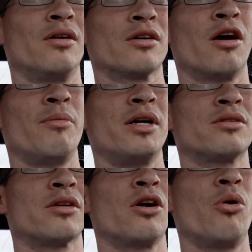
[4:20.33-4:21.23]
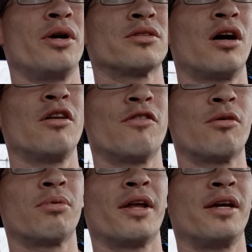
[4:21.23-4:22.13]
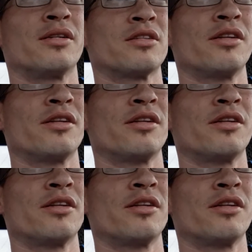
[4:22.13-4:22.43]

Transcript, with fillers: comings and goings, all of our plans.